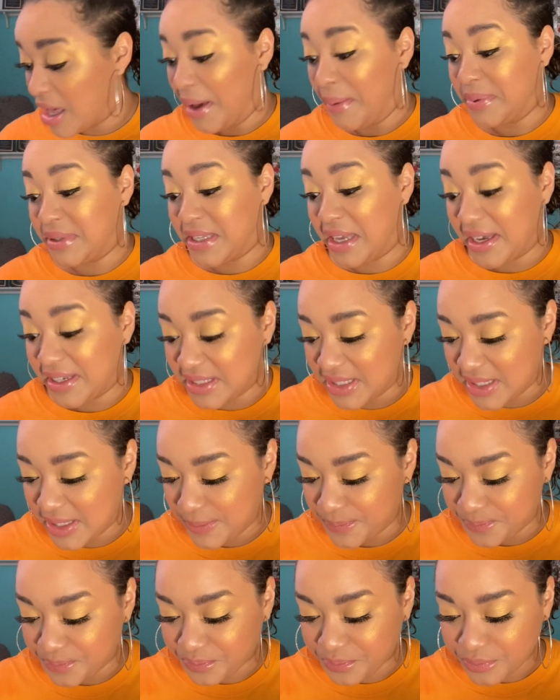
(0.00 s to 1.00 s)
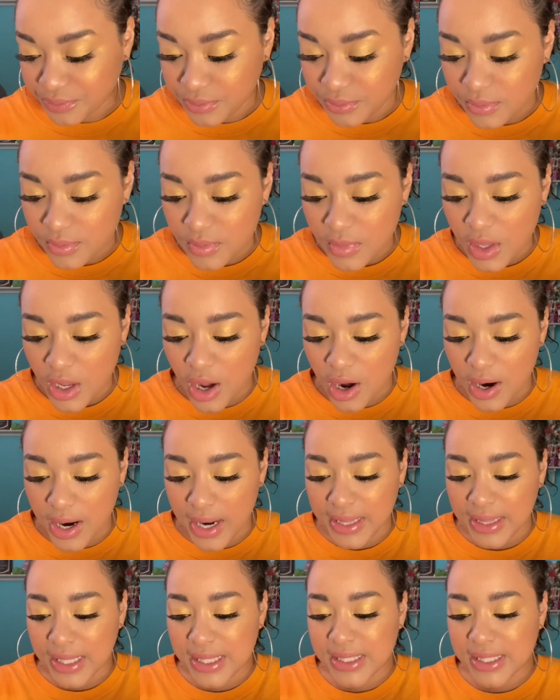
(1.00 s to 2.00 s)
obsessed all
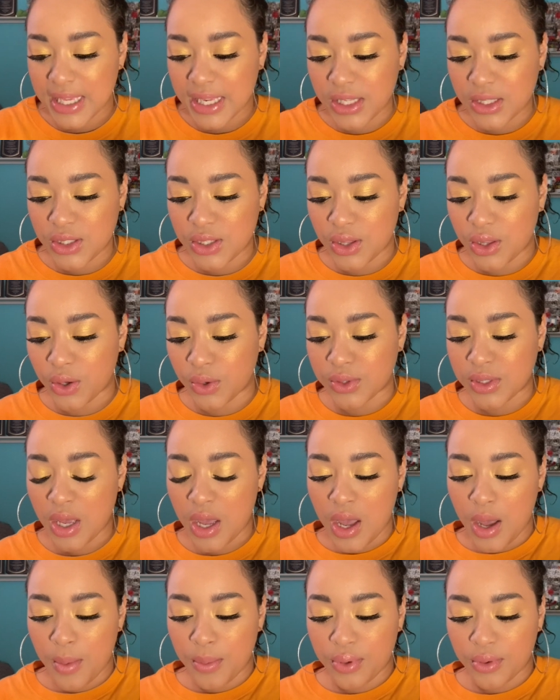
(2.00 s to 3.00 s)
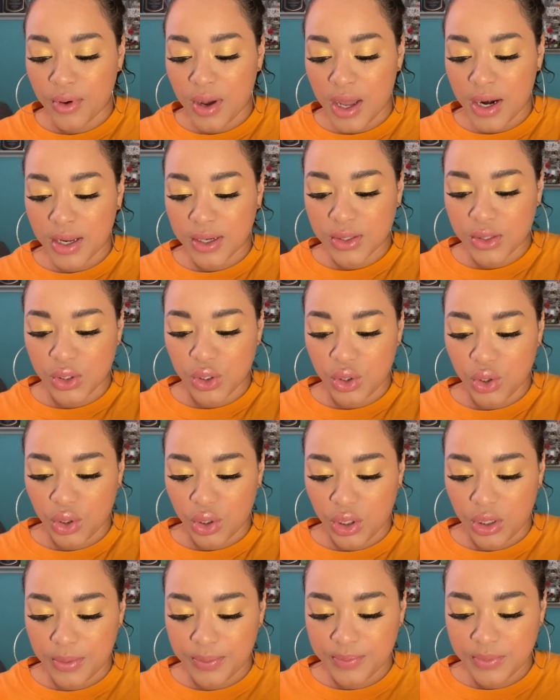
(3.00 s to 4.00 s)
right let's get into those products
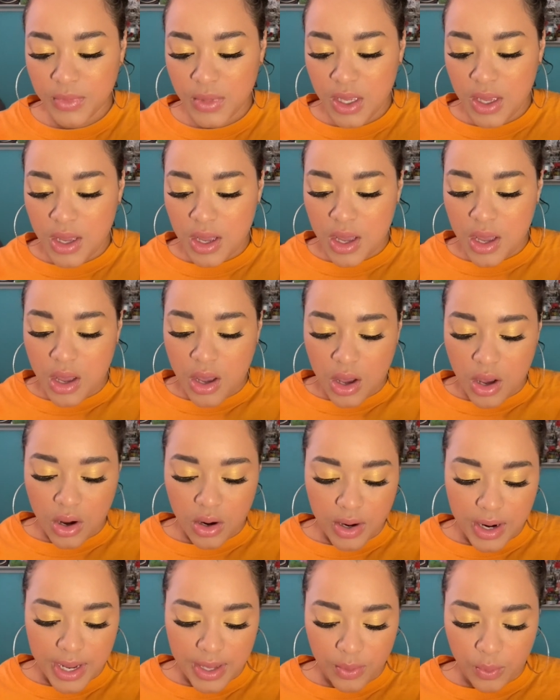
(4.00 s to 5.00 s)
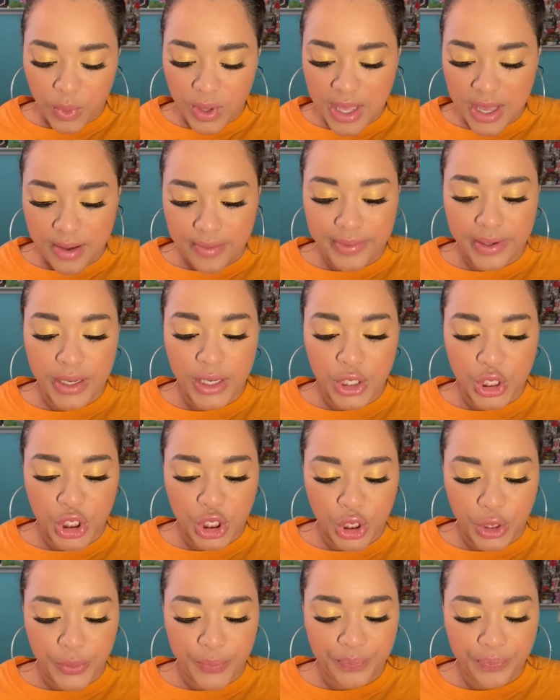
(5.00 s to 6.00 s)
girl all right, we have an
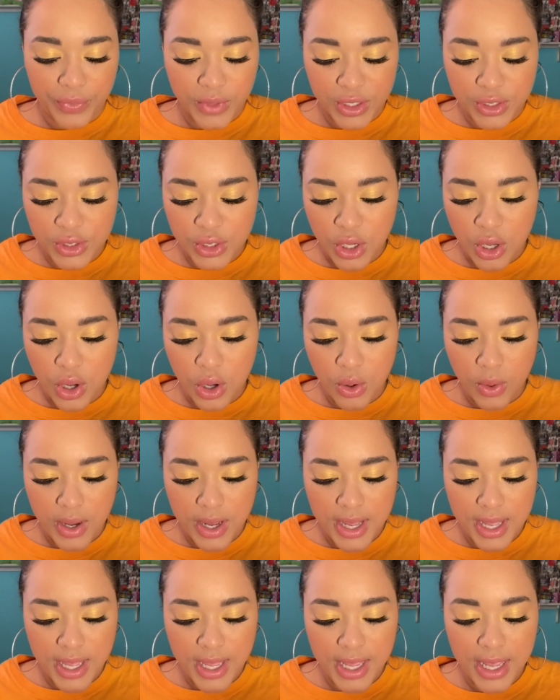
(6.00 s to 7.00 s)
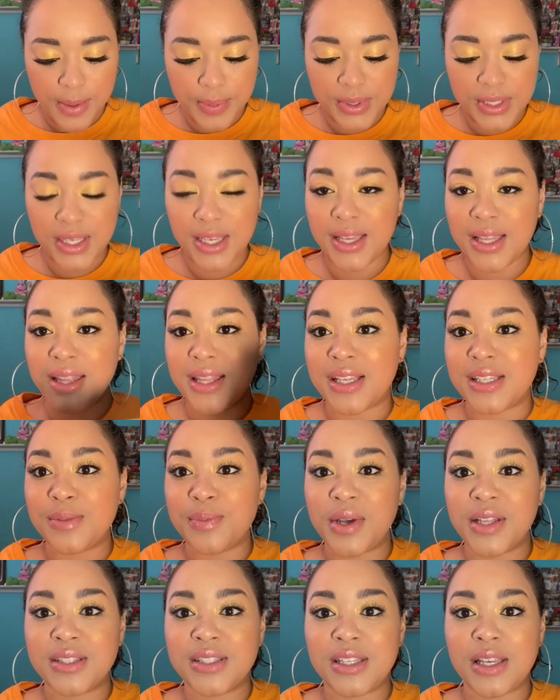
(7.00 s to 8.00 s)
issue. So Ipsy, this
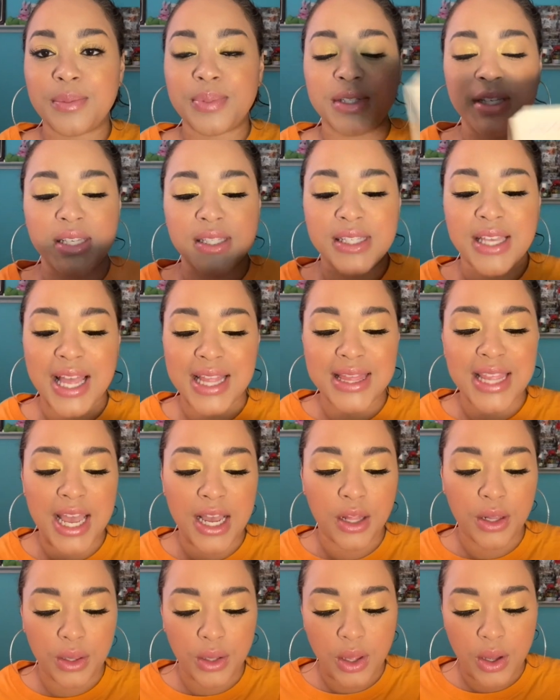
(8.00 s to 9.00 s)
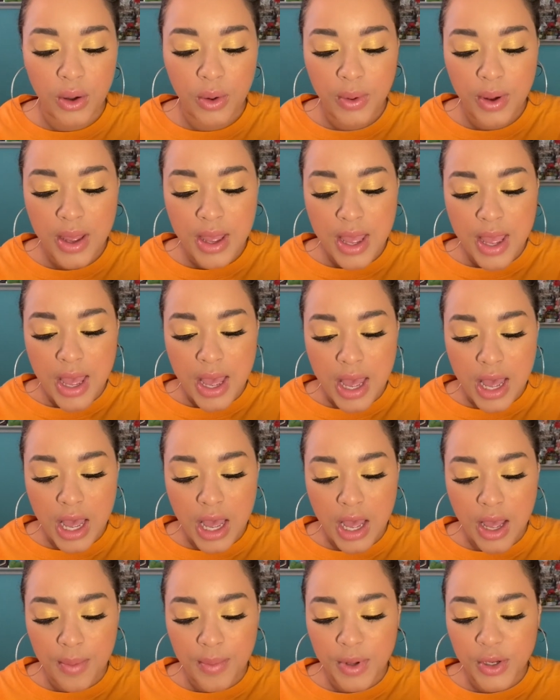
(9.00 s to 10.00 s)
month's Ipsy's Get That Glow.
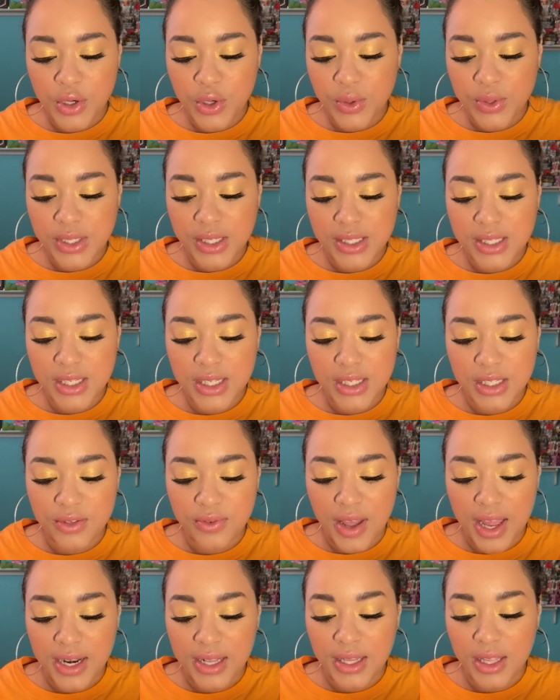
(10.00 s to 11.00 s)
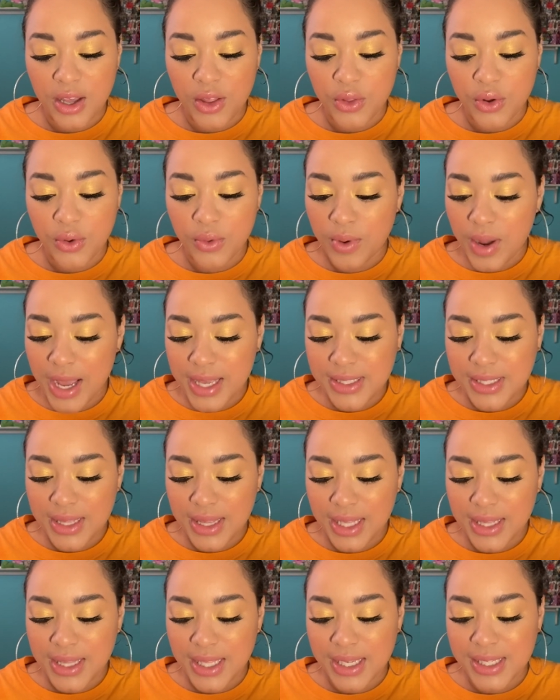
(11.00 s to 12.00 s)
Um, a new season is finally on the horizon.
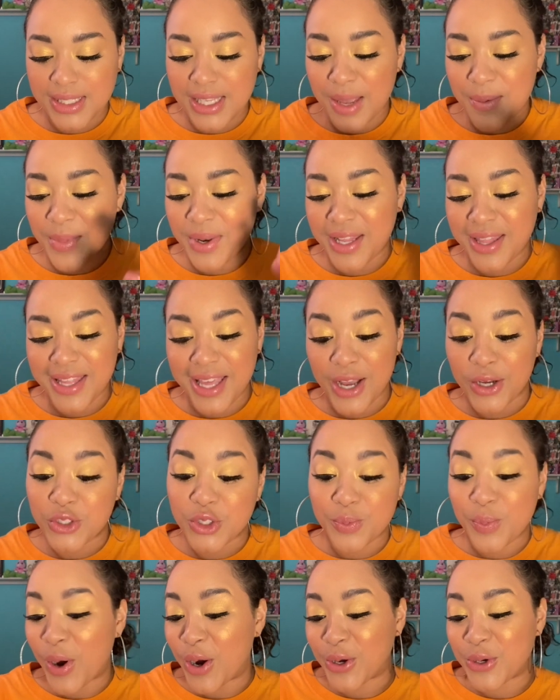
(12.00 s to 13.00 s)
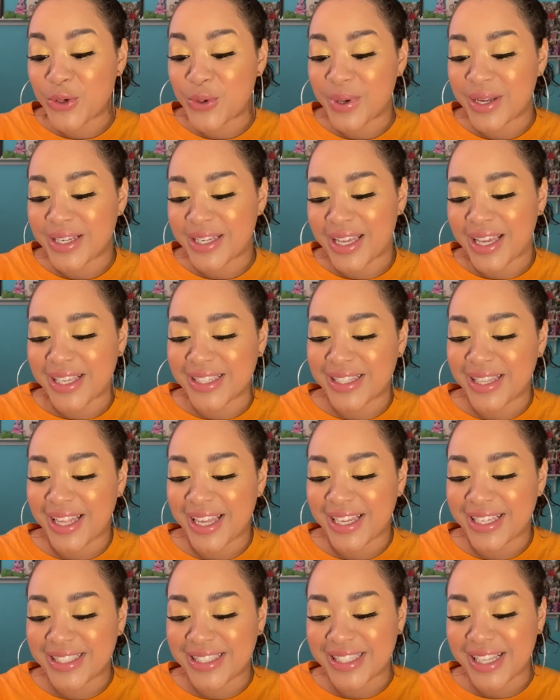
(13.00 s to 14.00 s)
Let the excitement in the air spark new ideas
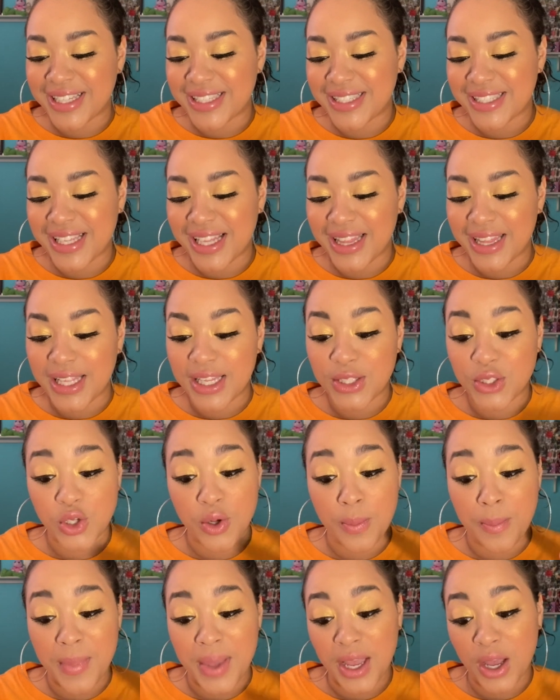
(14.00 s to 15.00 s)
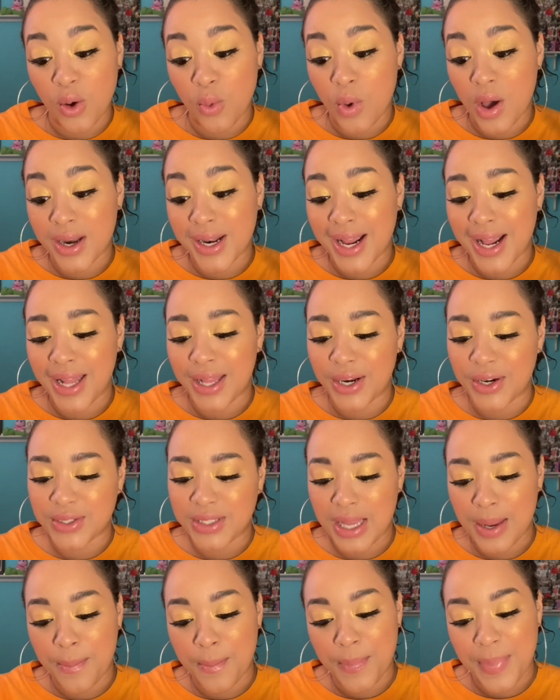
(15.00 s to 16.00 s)
like sunset lids or megawatt
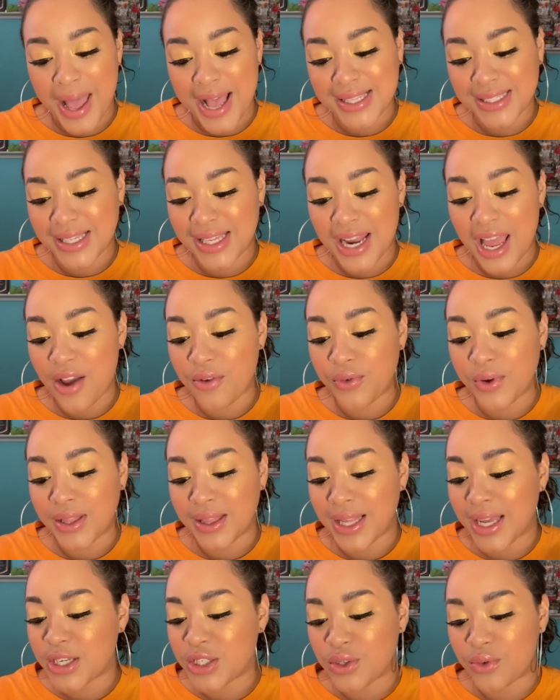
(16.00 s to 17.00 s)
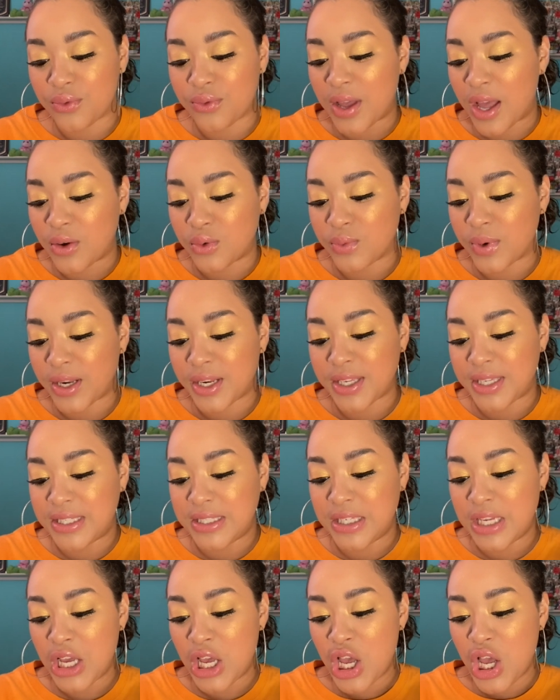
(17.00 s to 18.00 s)
highlighters and bask in every light you found
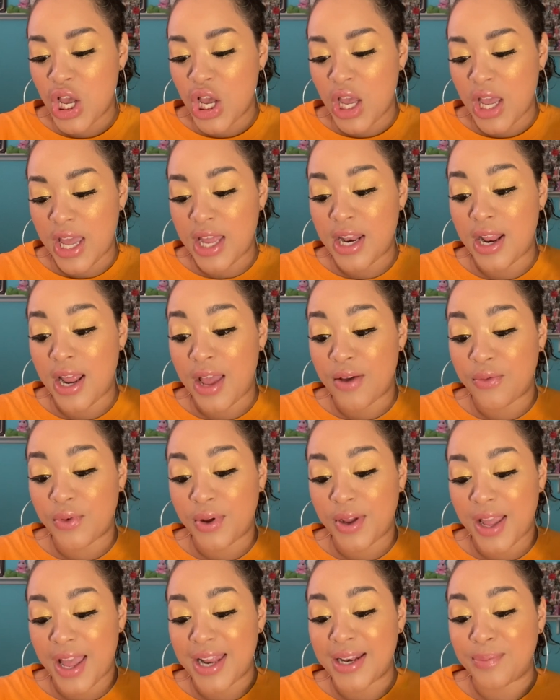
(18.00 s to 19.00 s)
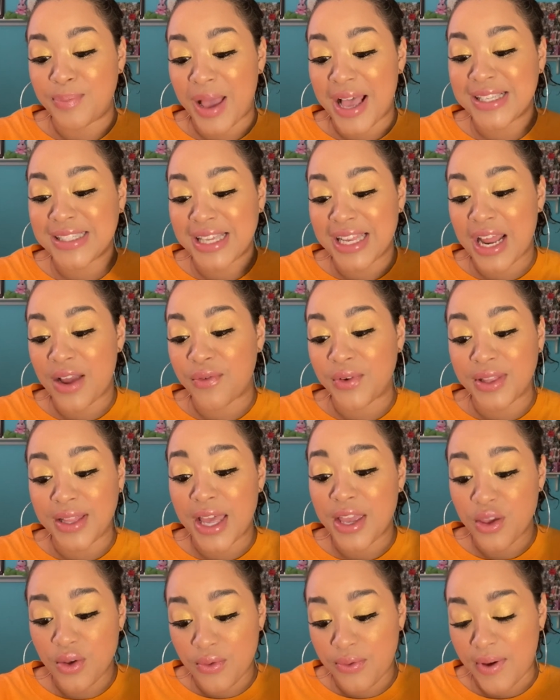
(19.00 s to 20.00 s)
ready and every and bask in every
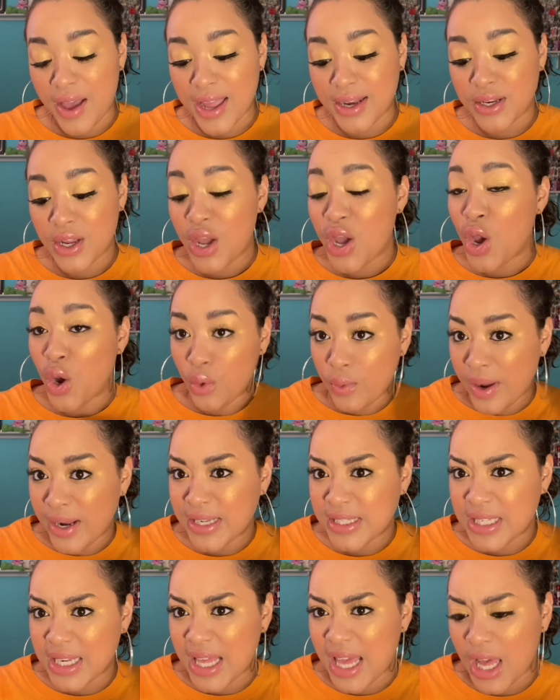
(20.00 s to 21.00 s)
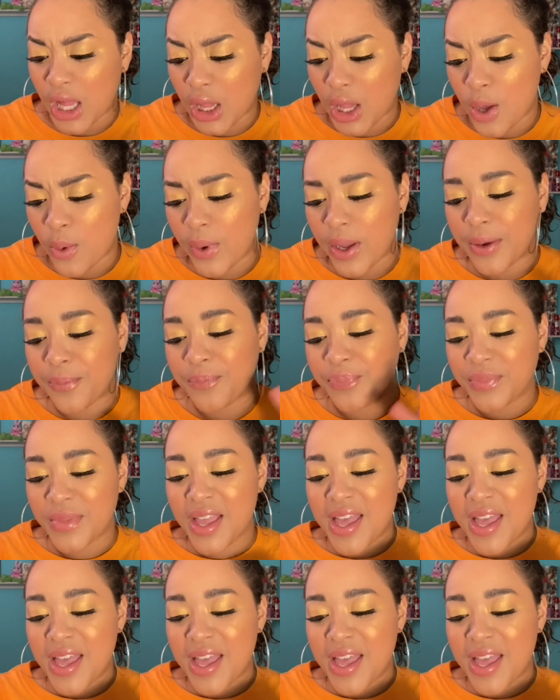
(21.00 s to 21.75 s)
light you find. Ready to get glowing? Um,